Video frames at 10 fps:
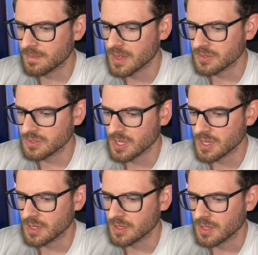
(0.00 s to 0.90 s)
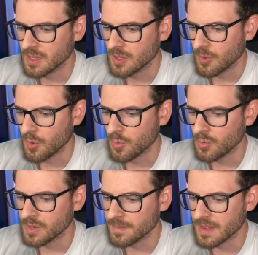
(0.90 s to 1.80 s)
mouse uh,
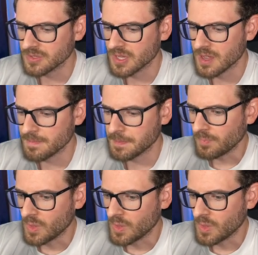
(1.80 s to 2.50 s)
hold and mouse up.